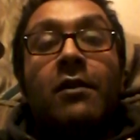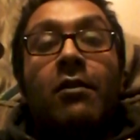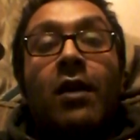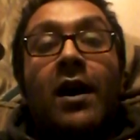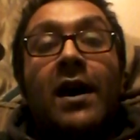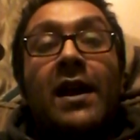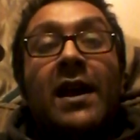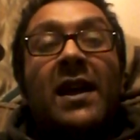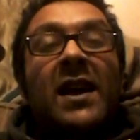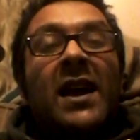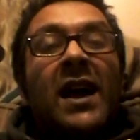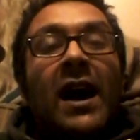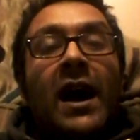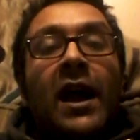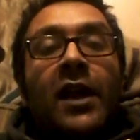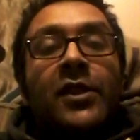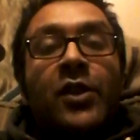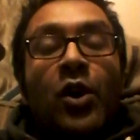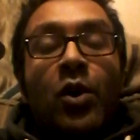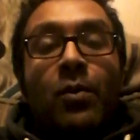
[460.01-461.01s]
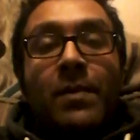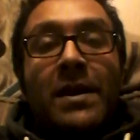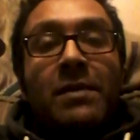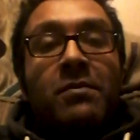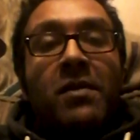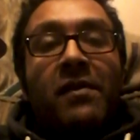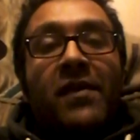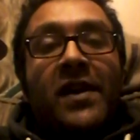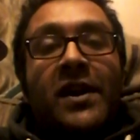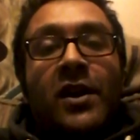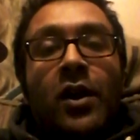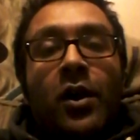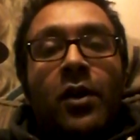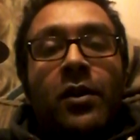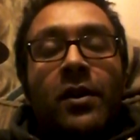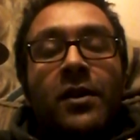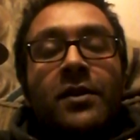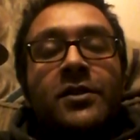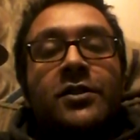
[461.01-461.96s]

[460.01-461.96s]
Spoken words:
Right? I don't mean with a gun